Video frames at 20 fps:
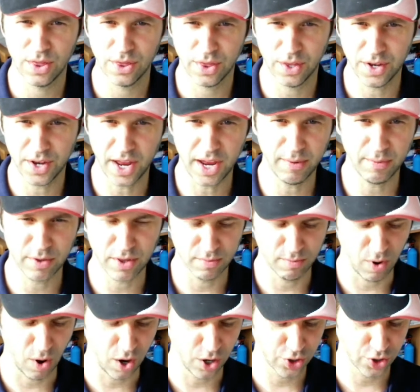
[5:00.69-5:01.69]
the name of the
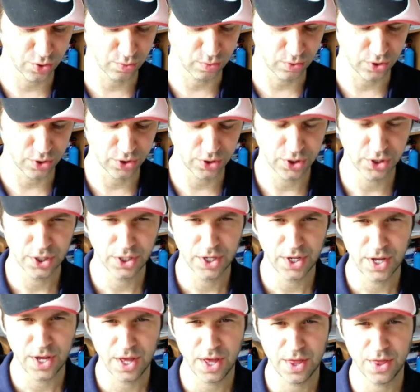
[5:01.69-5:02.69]
module,
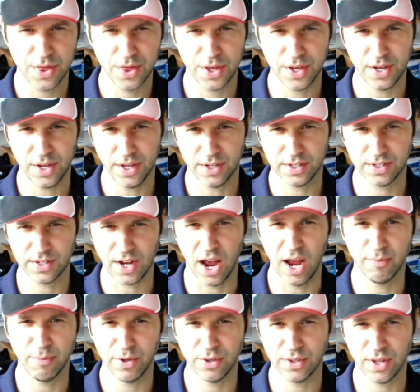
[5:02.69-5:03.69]
the
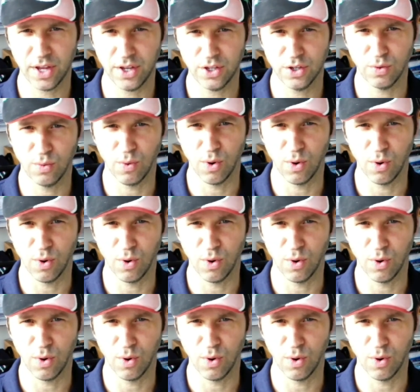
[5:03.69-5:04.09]
assignment that you're